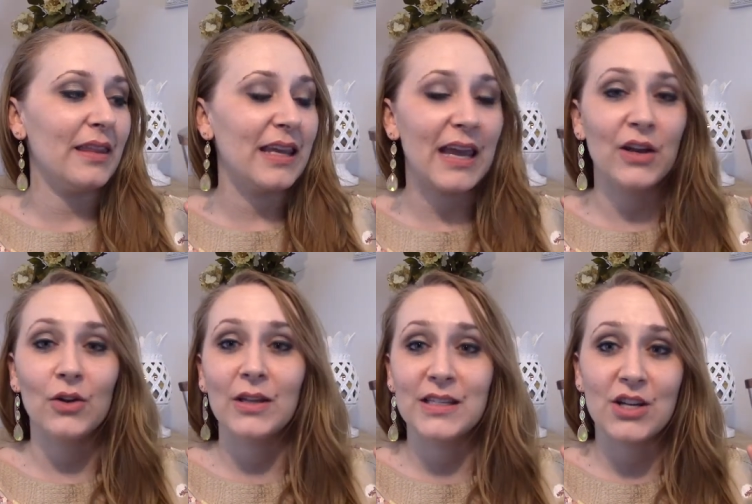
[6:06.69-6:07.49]
The
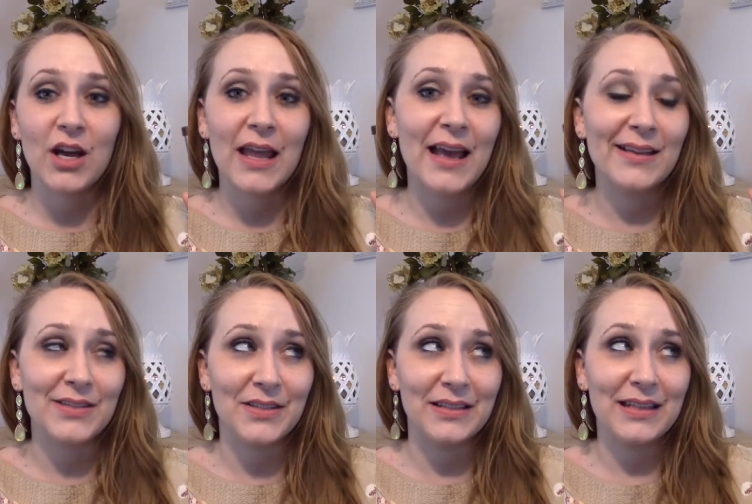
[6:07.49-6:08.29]
candle is not
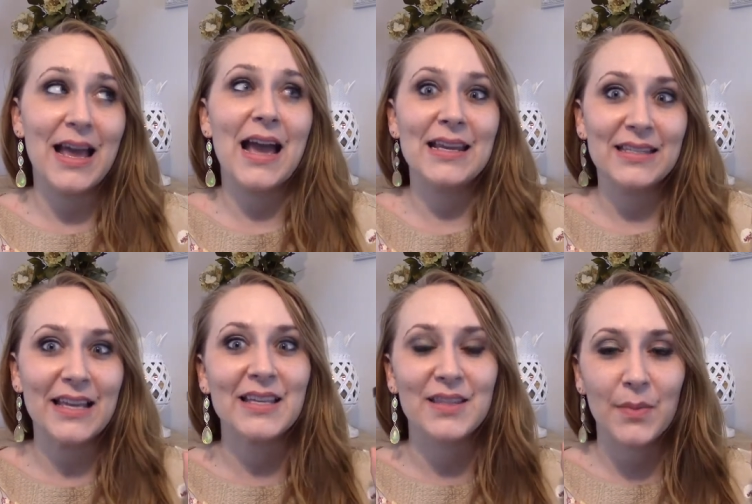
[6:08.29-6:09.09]
as nice
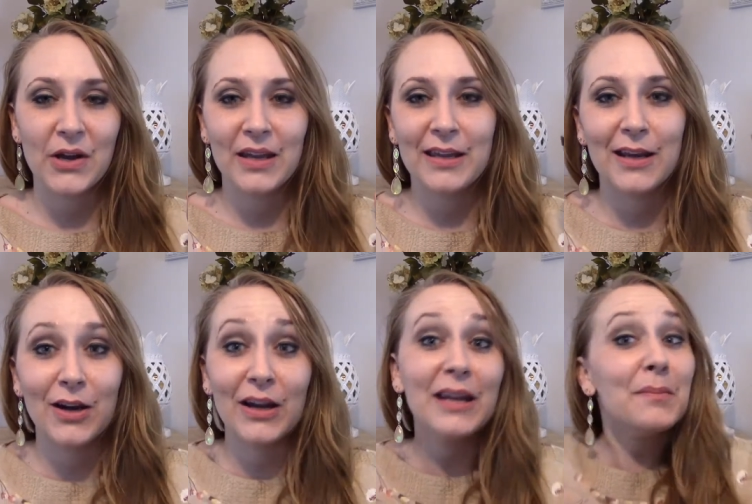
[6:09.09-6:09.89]
as the body
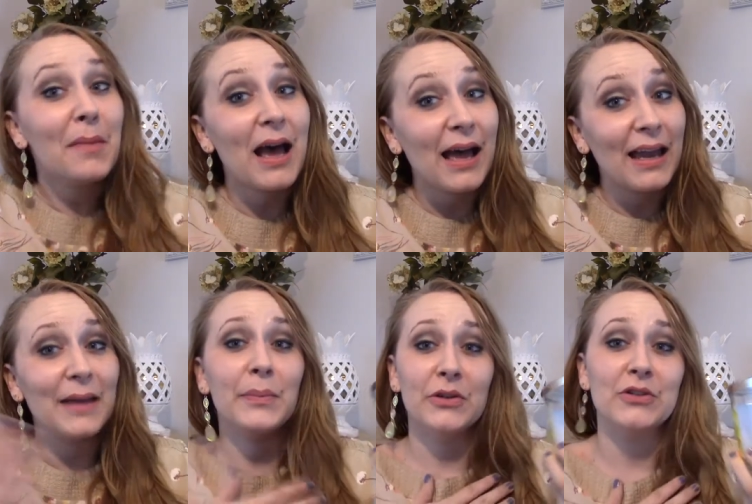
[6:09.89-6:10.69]
care, in
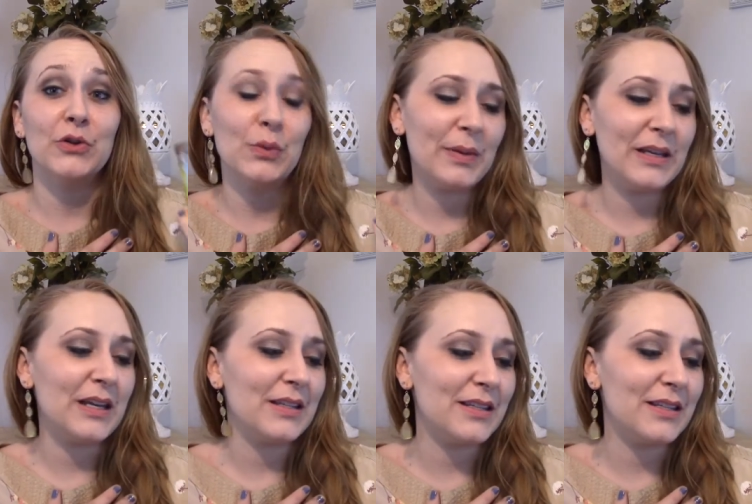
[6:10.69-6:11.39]
my personal opinion.